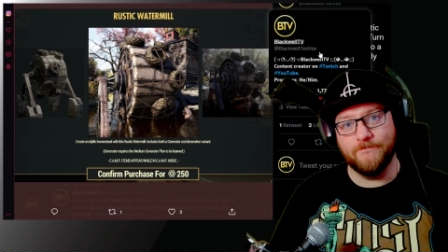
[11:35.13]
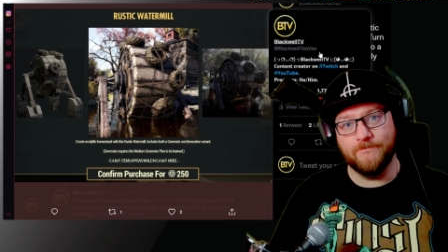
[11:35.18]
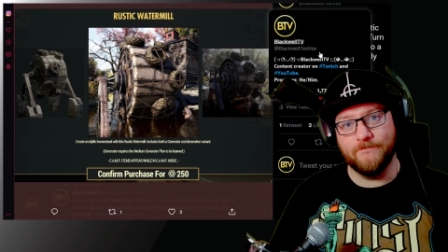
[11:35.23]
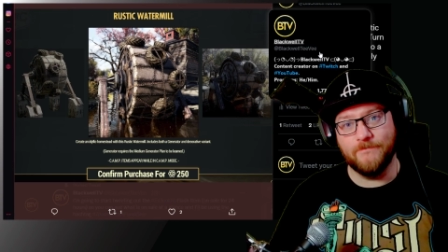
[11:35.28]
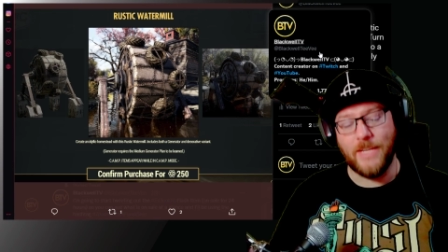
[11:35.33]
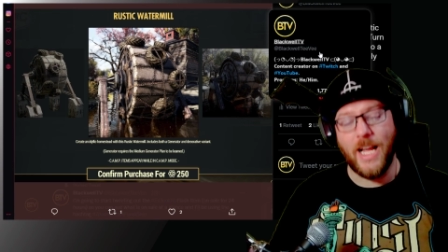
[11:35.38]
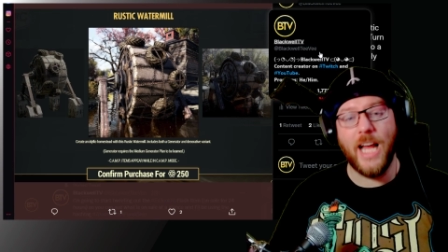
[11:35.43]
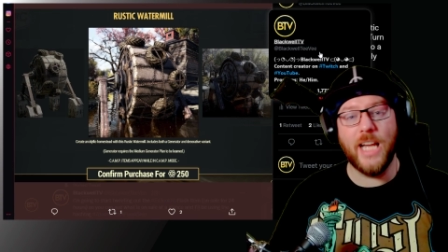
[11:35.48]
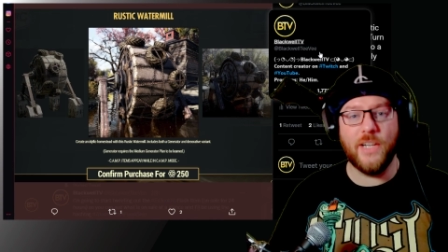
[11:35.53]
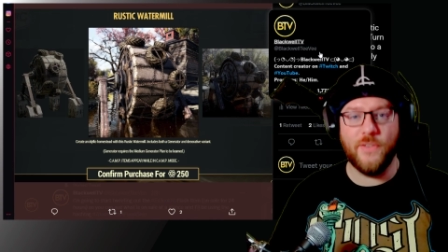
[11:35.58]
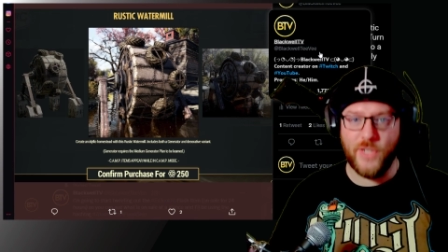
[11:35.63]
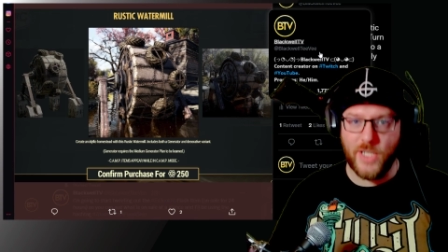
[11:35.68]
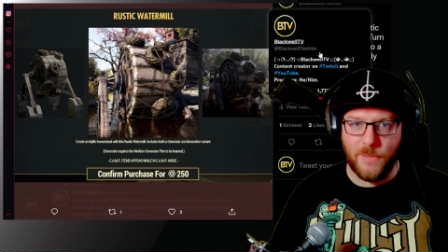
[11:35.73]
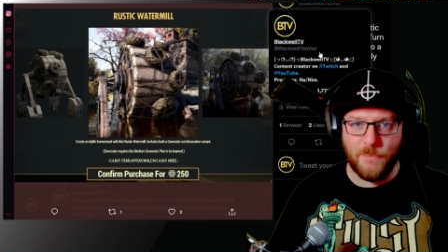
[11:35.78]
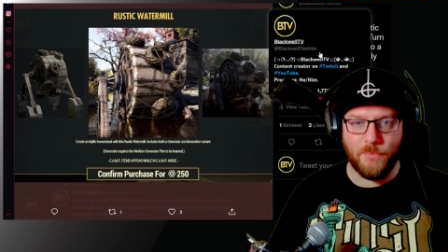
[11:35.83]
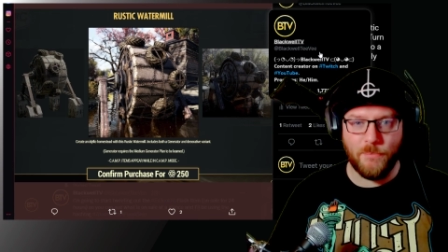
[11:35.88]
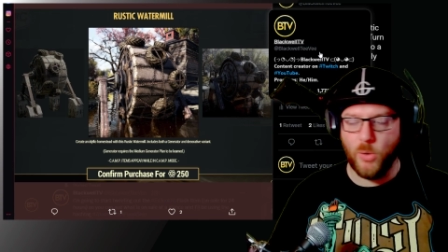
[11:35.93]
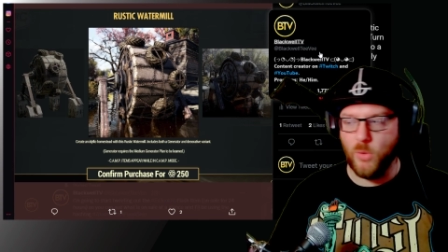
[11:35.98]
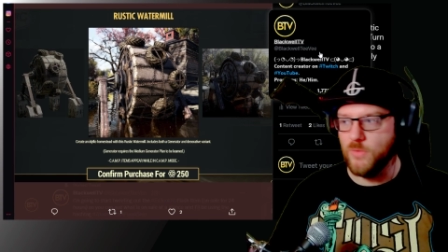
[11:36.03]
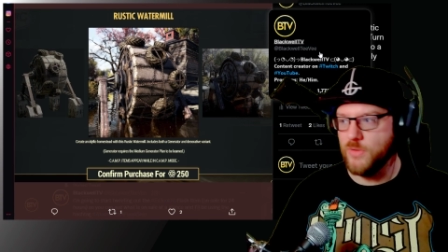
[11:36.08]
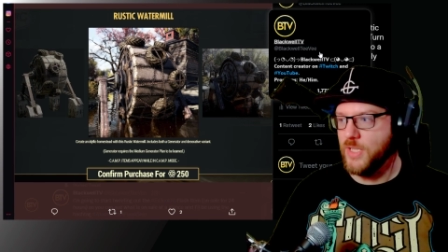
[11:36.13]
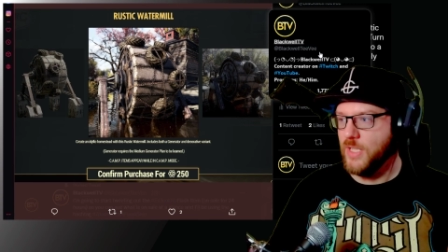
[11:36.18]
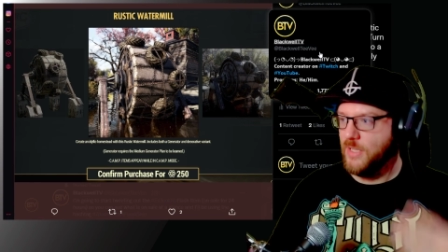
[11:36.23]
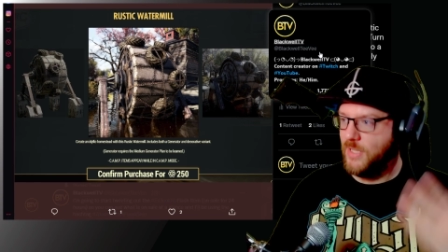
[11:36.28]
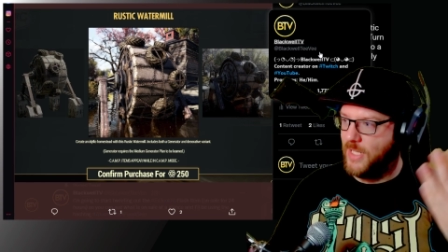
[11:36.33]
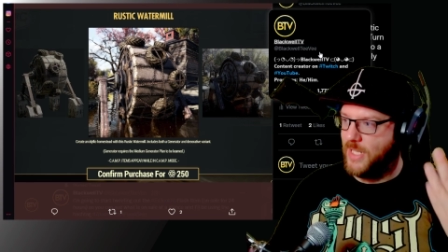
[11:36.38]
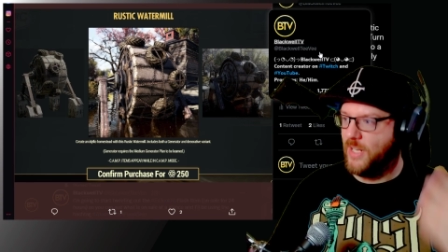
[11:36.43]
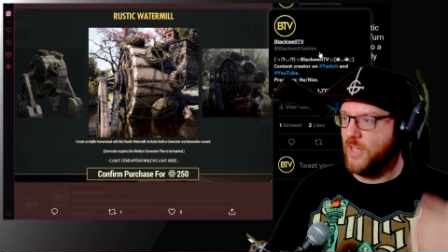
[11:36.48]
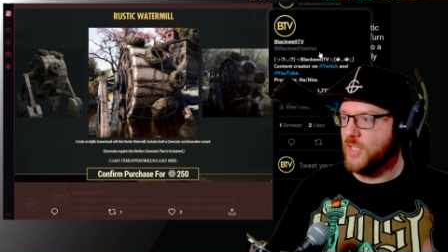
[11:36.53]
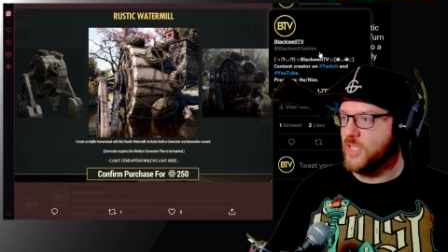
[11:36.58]
And if you didn't pause it,
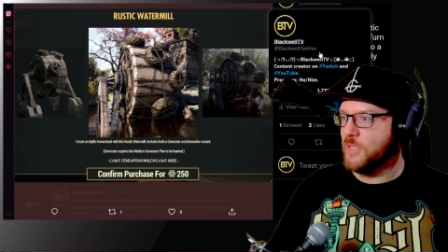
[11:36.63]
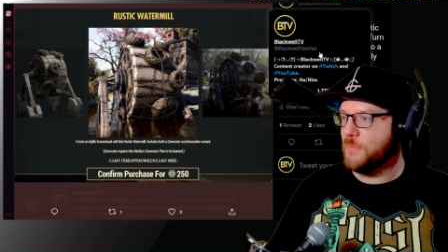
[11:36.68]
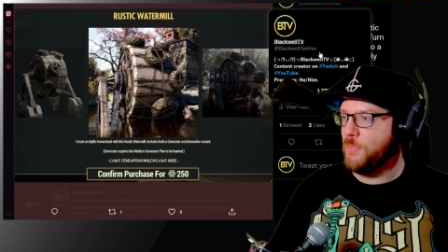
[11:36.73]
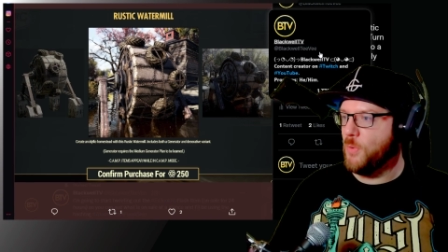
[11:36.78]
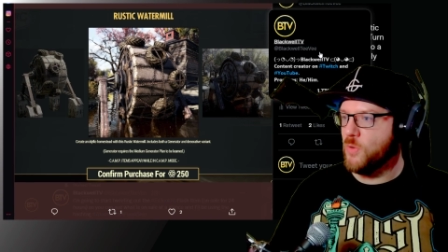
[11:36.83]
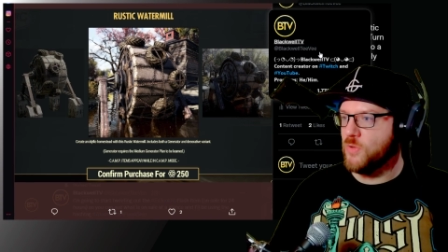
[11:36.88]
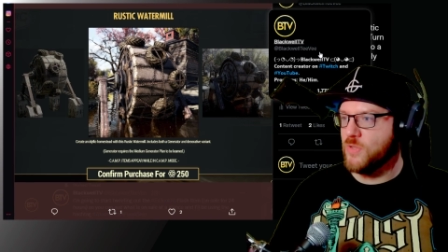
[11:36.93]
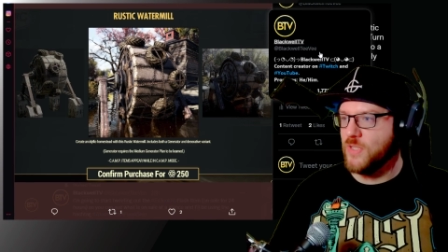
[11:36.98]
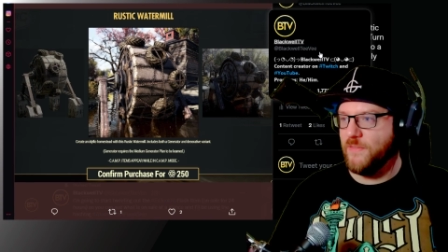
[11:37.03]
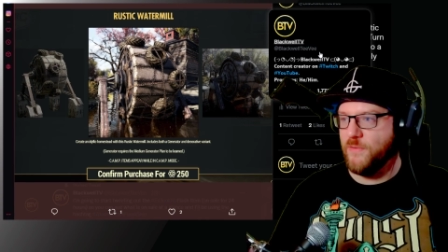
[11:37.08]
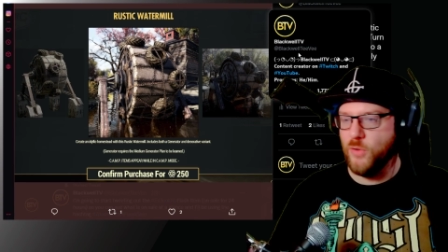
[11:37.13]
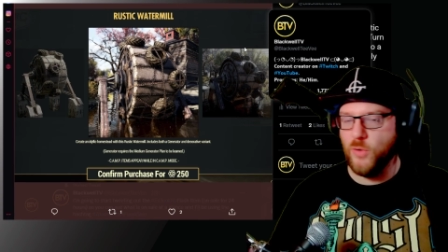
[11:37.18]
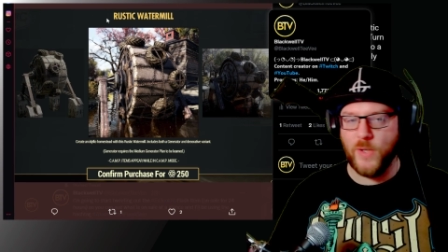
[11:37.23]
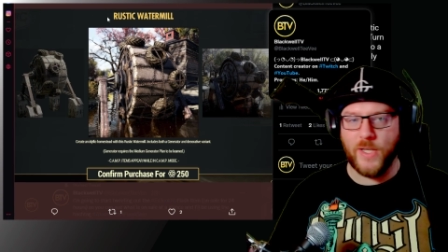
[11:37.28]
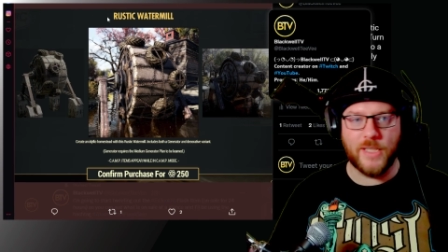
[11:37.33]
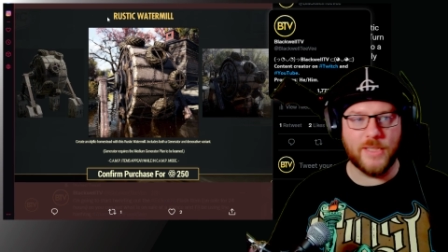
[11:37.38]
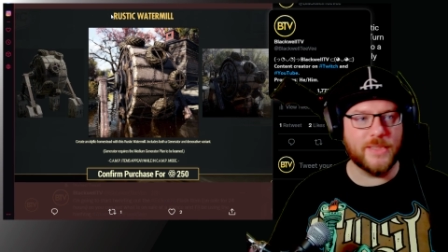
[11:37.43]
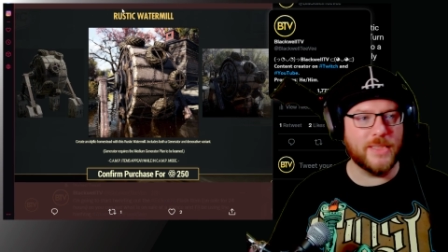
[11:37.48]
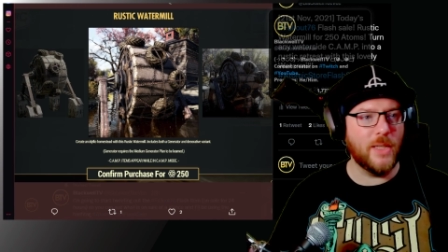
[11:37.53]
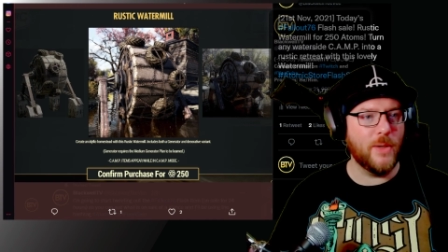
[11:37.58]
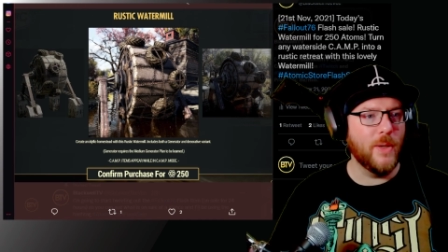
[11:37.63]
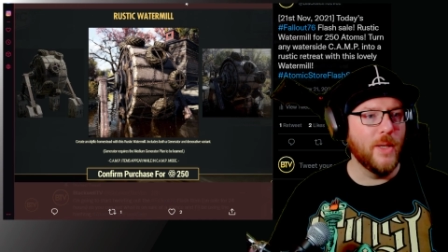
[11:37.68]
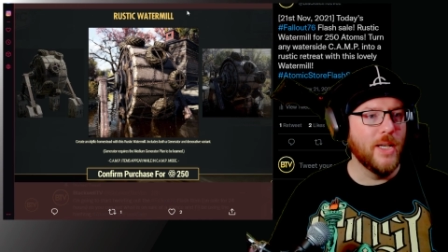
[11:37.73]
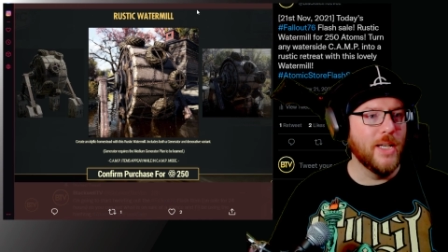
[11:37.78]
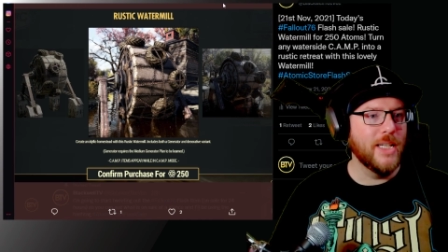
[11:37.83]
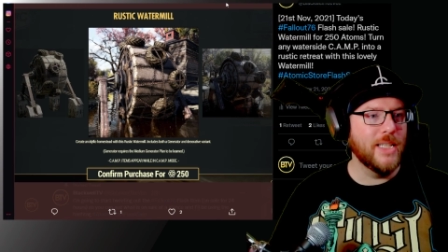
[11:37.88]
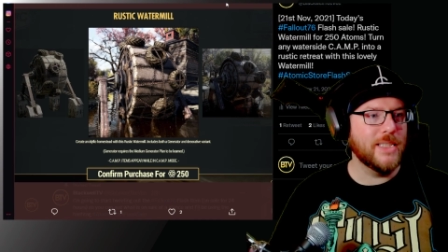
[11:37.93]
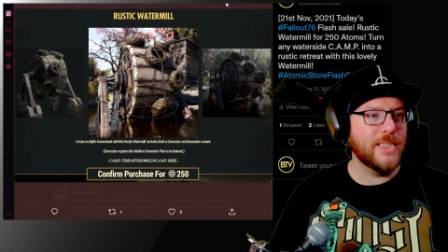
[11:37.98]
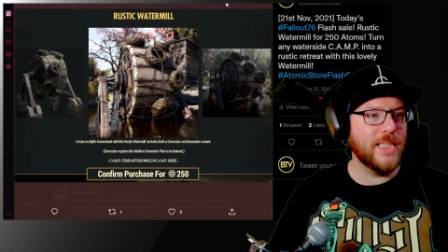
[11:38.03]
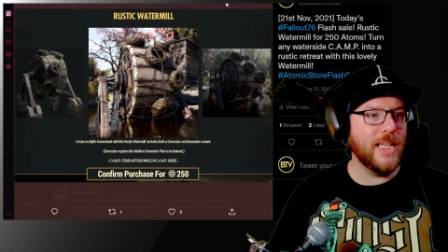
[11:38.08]
then I just paused it for you. So
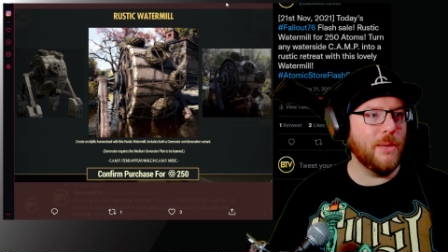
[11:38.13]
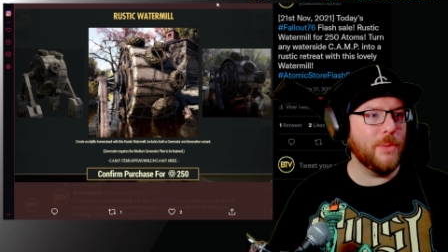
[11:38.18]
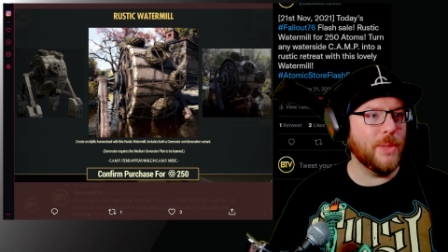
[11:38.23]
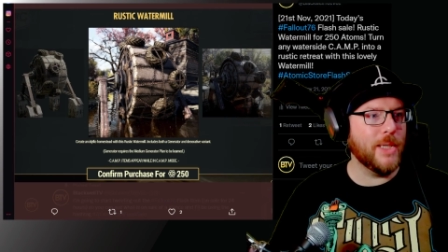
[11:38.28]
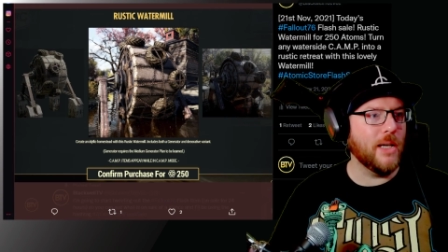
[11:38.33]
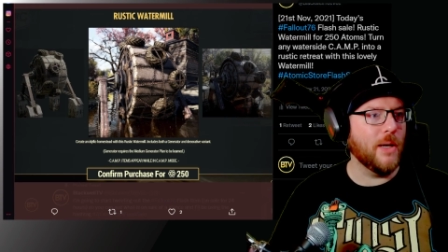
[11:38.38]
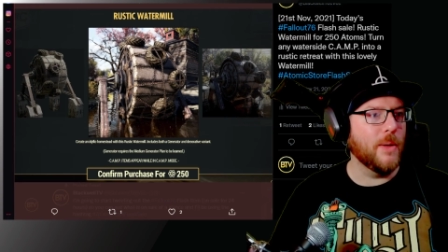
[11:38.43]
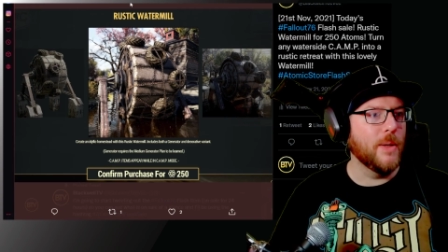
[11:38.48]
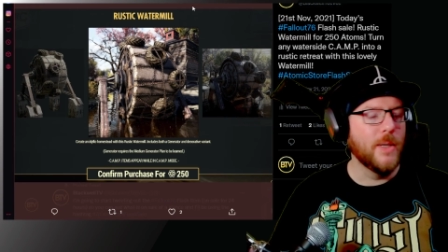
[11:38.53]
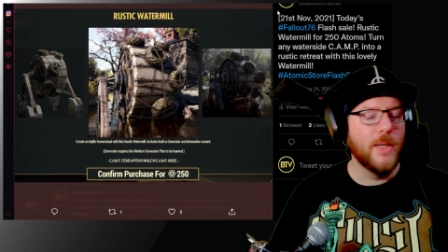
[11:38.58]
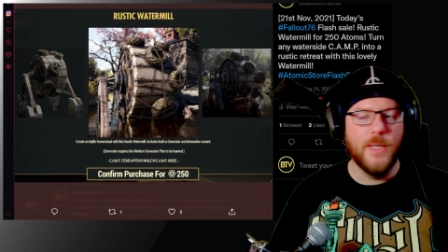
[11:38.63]
there we go.